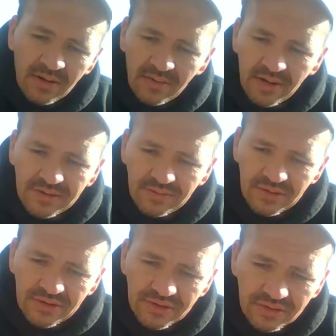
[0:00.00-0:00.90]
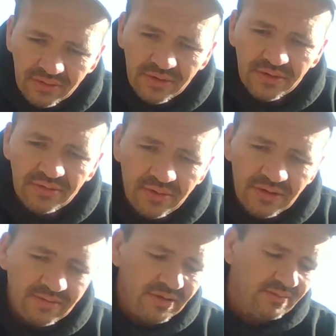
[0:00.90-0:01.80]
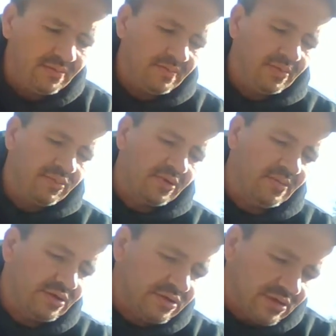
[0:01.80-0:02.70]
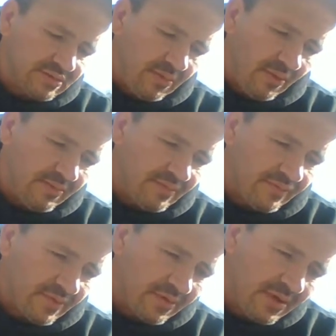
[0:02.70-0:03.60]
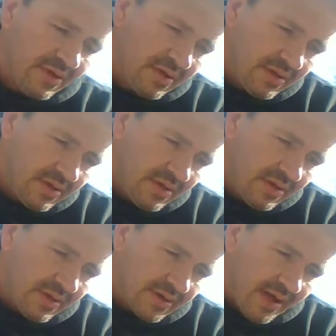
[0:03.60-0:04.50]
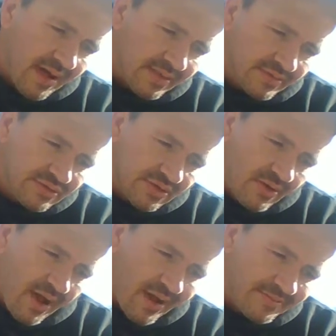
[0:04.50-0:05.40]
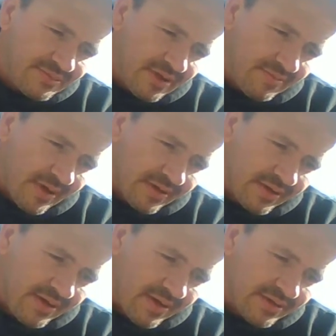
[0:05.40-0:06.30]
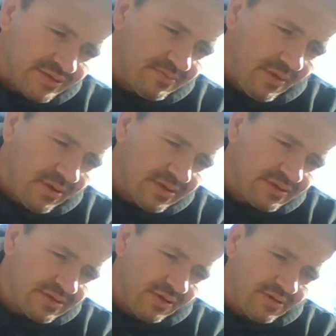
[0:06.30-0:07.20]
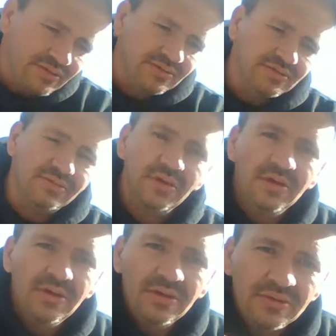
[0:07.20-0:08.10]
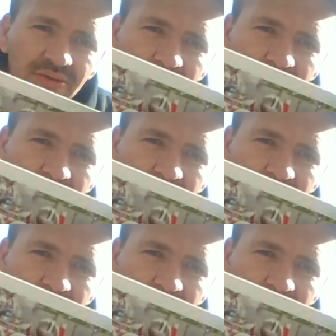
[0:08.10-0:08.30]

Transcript: Reggie Bush's career has really been pretty much a disappointment for a guy that was so hyped up out of college. Marquise Colson, New